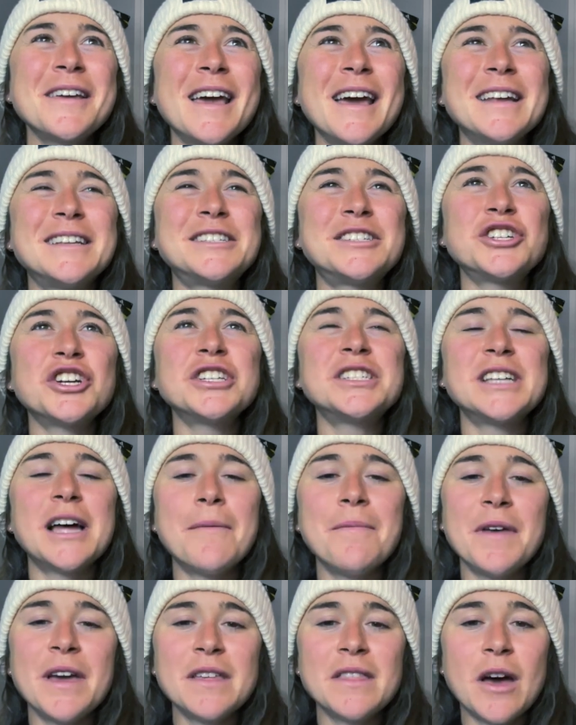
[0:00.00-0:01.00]
It's just
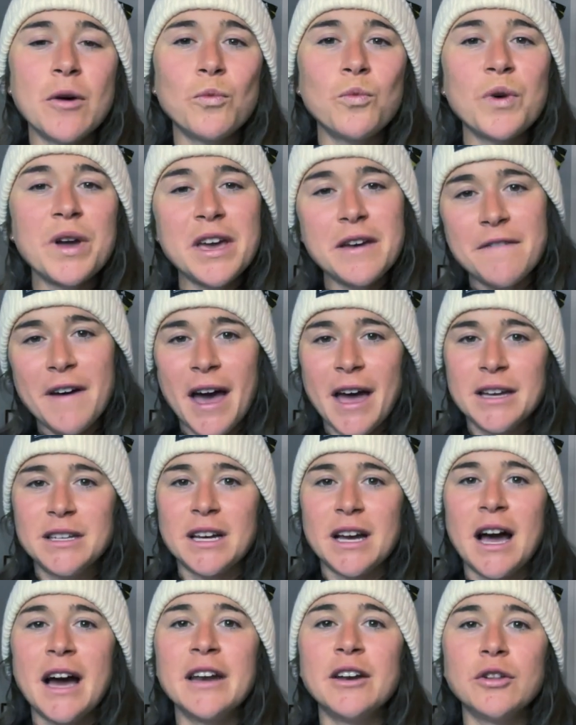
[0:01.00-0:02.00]
something that we've
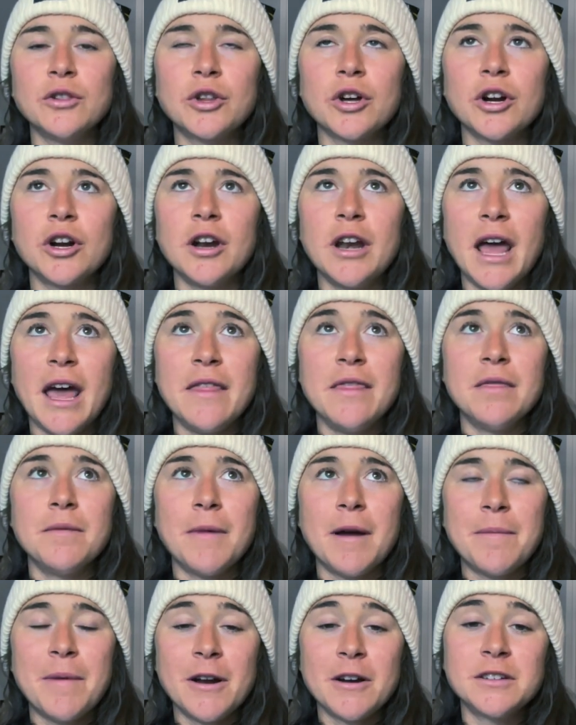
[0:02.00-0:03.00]
had to kind of learn,
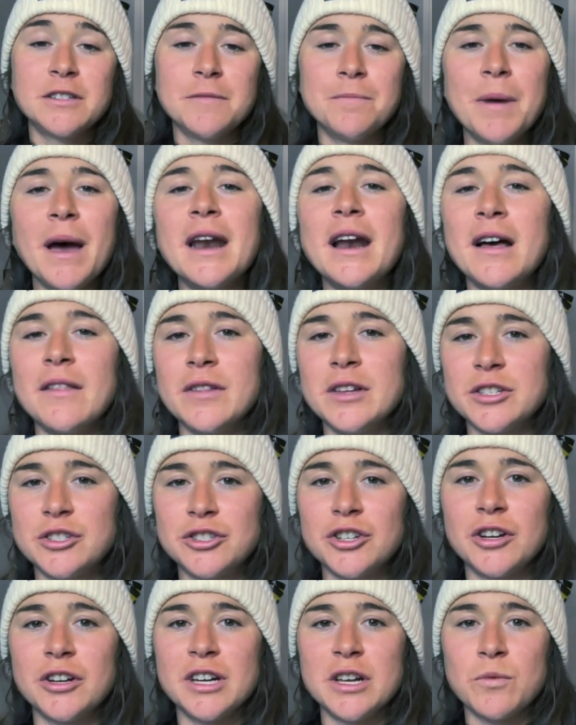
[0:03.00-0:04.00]
and my parents have been on
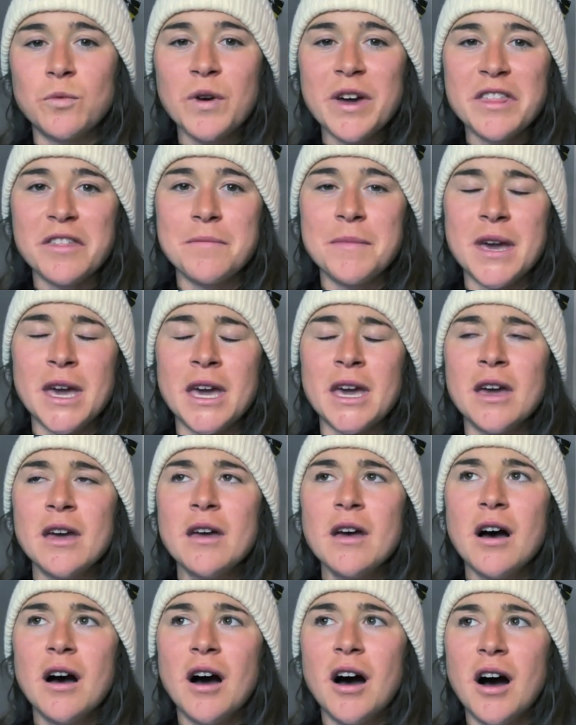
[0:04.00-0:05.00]
this journey with me
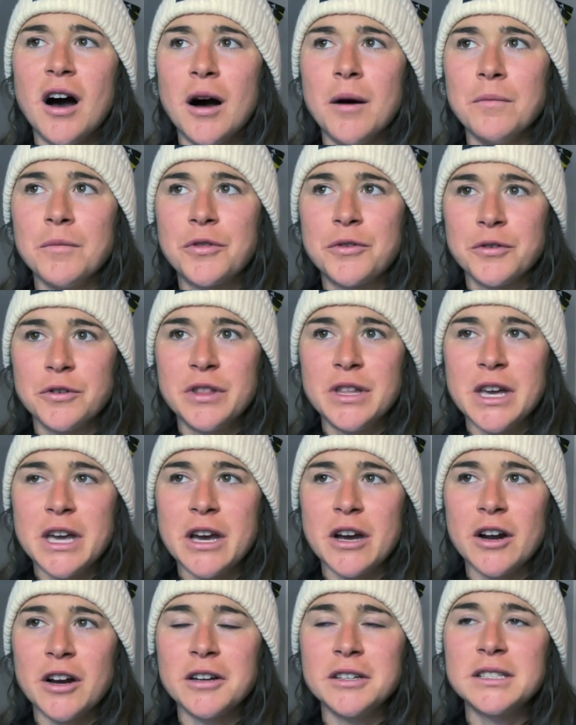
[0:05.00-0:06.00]
um, through the
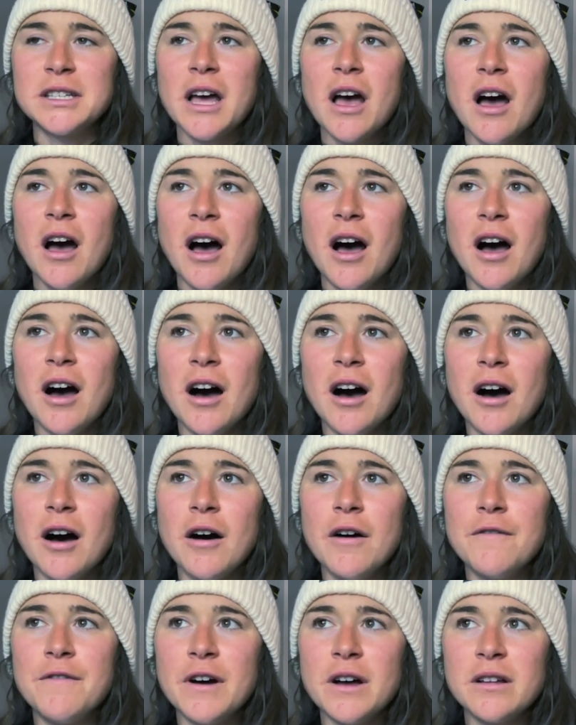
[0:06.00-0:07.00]
years
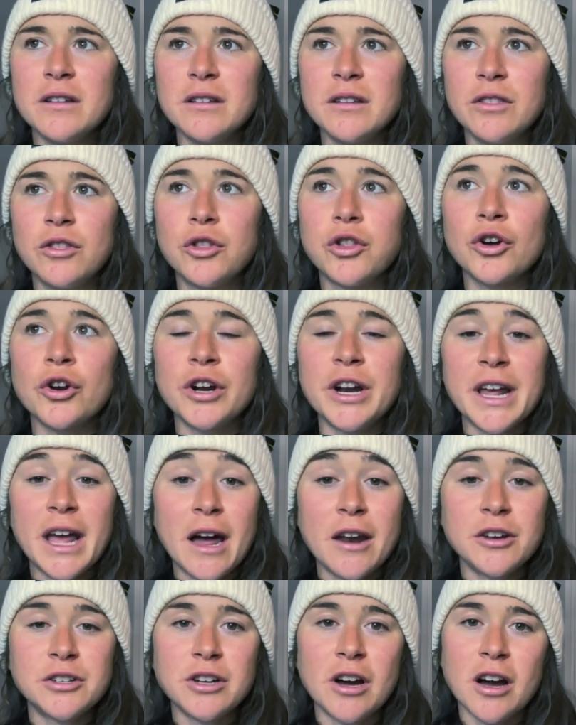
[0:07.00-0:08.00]
of learning
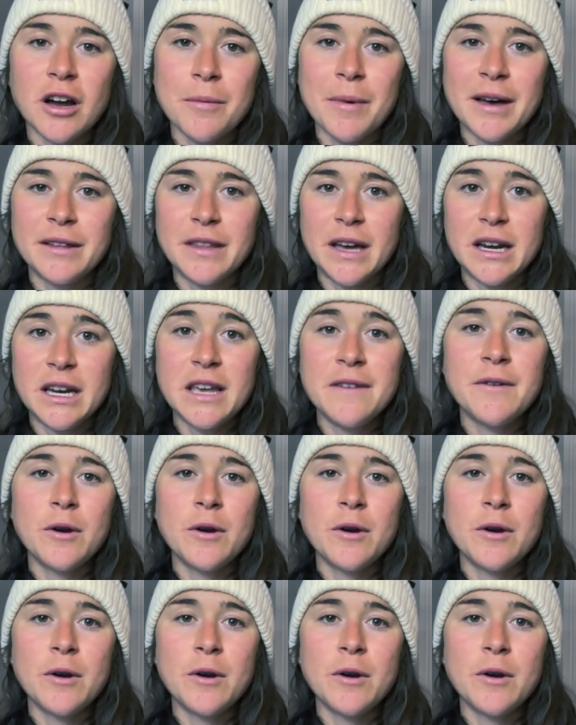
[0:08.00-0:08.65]
how to talk about that.